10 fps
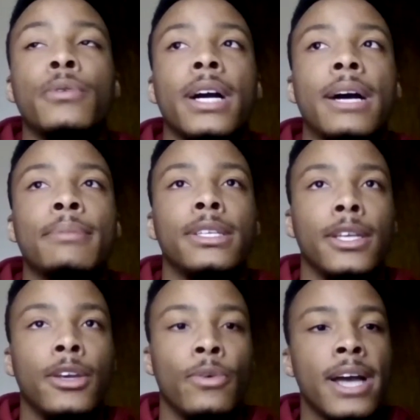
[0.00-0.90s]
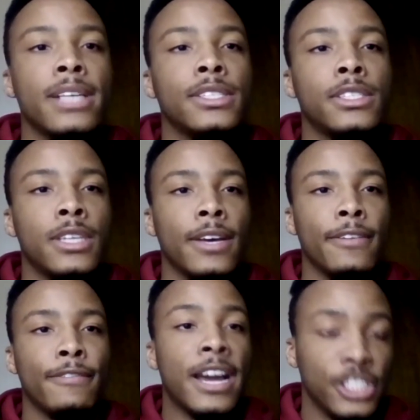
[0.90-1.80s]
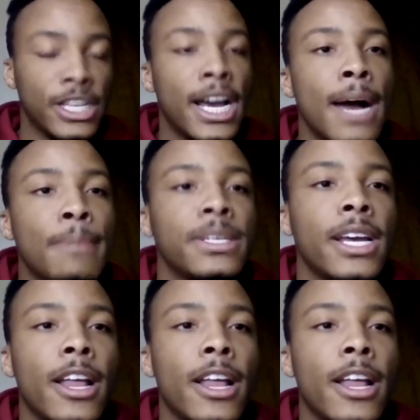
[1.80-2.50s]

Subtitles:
who come to the US to find jobs,